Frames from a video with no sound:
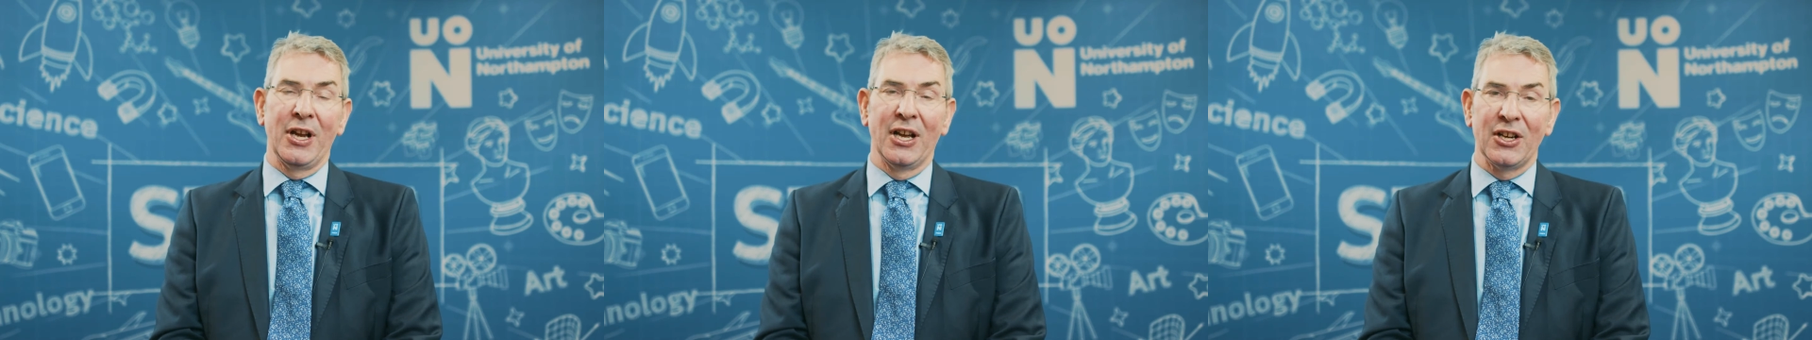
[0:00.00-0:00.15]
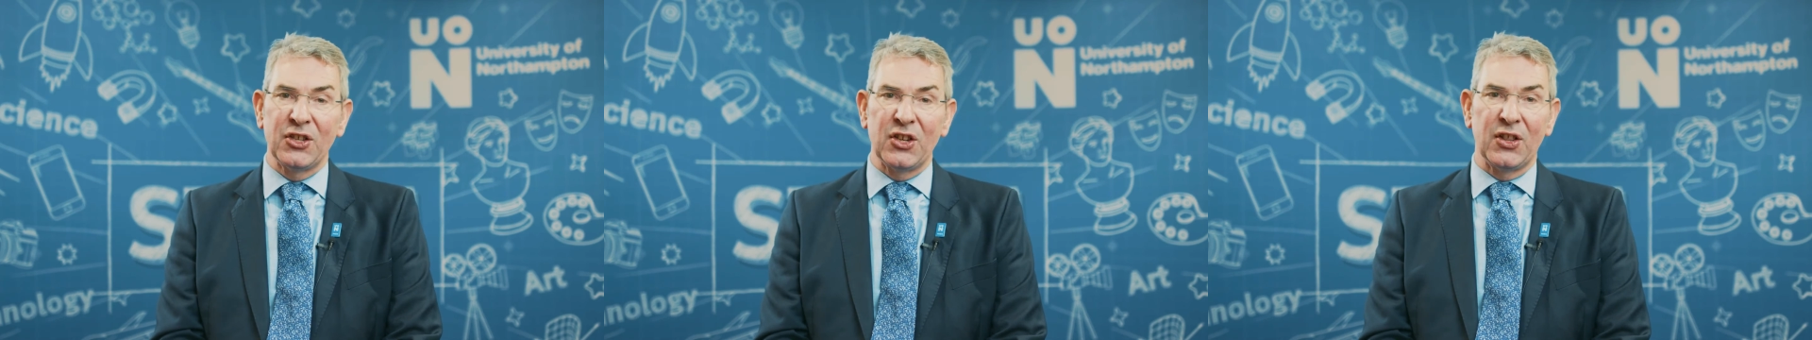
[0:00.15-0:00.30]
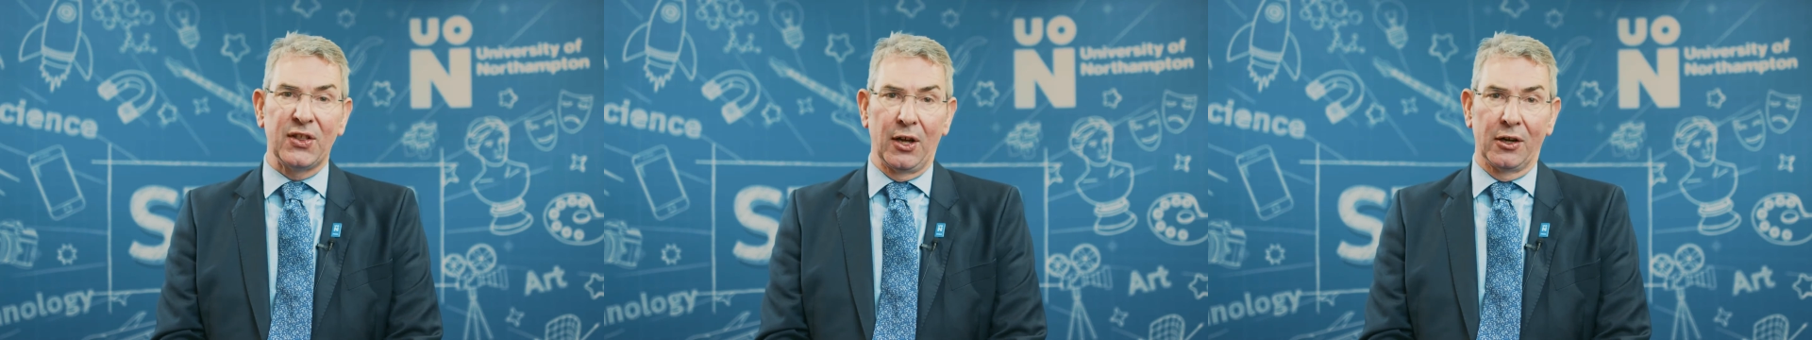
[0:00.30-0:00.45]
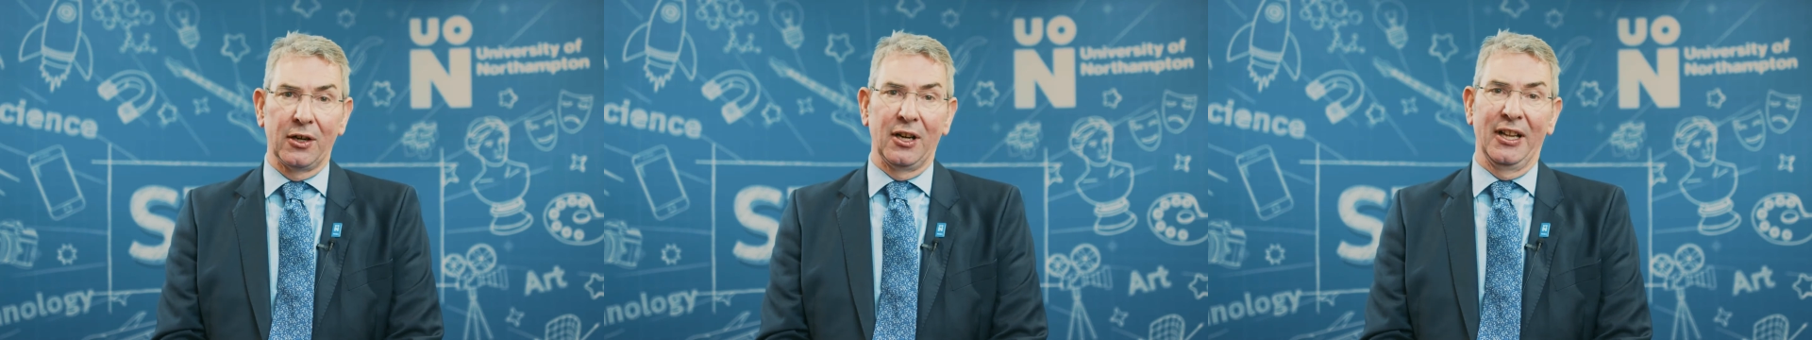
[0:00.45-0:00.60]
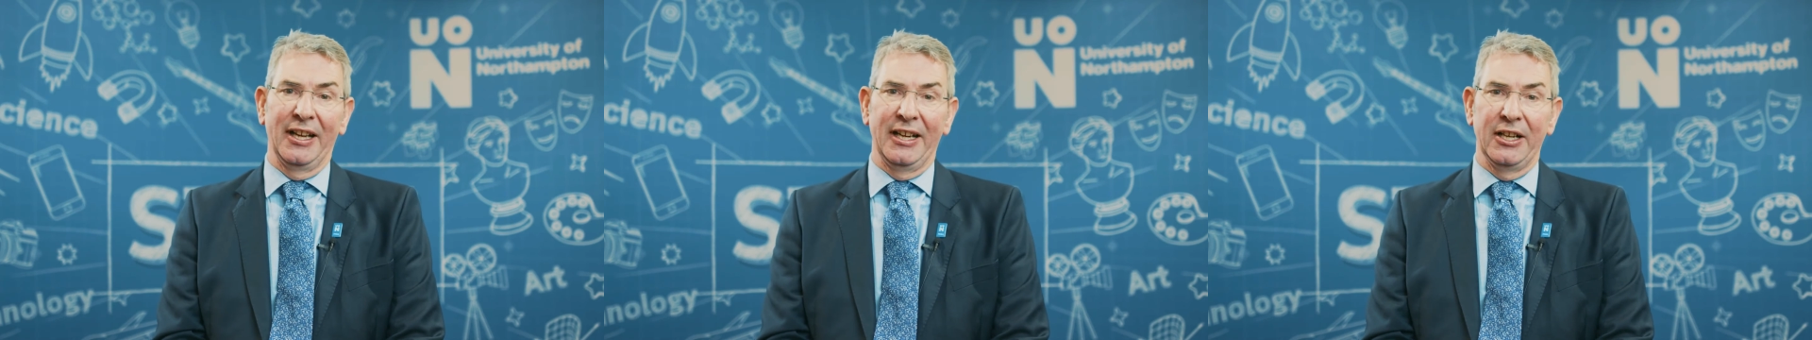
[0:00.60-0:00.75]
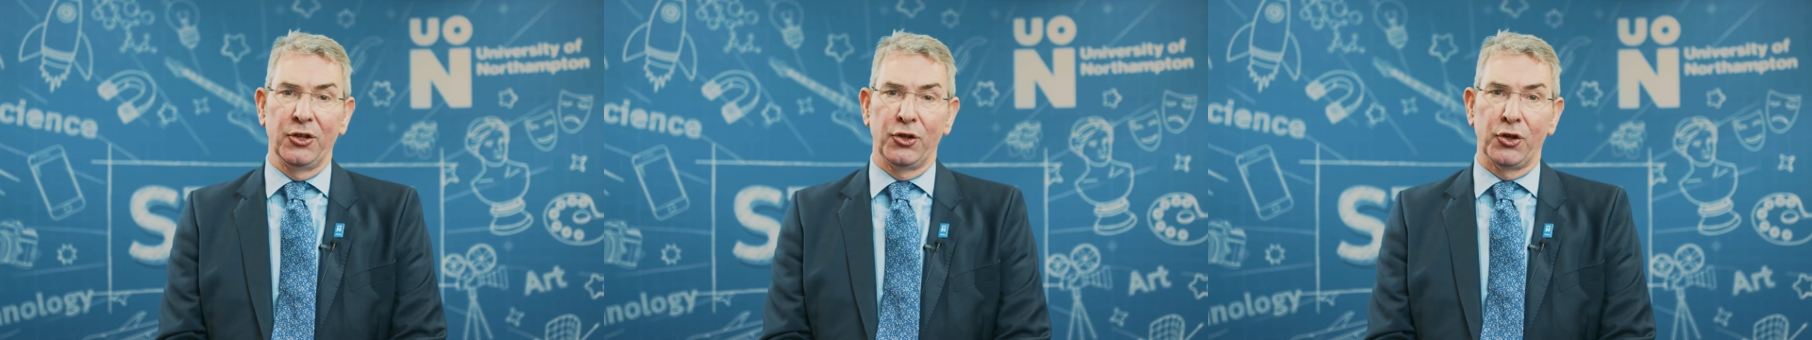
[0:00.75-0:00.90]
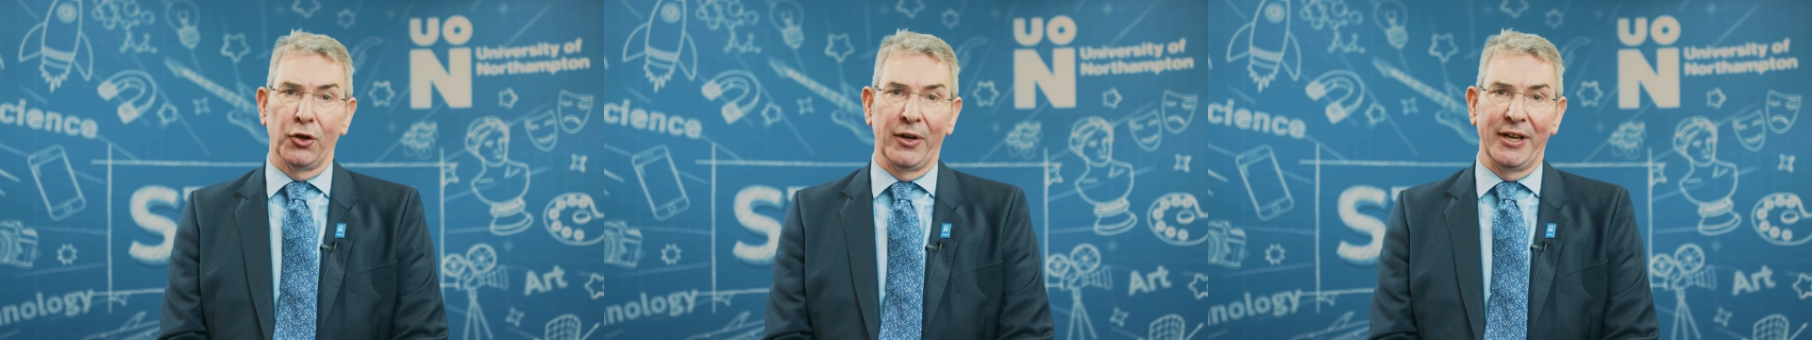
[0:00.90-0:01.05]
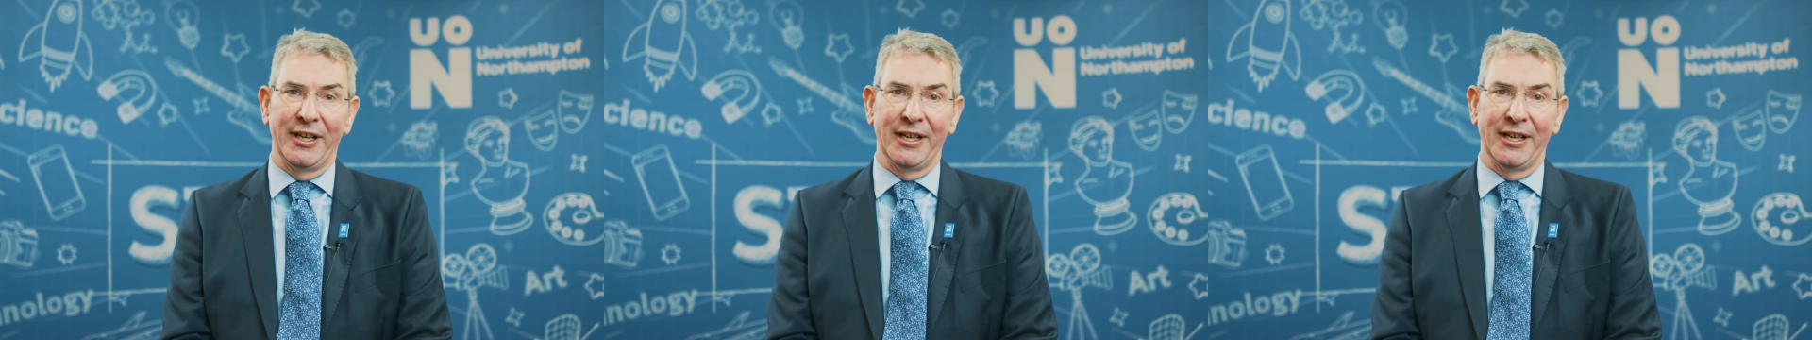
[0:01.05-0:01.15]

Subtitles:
has thoroughly enjoyed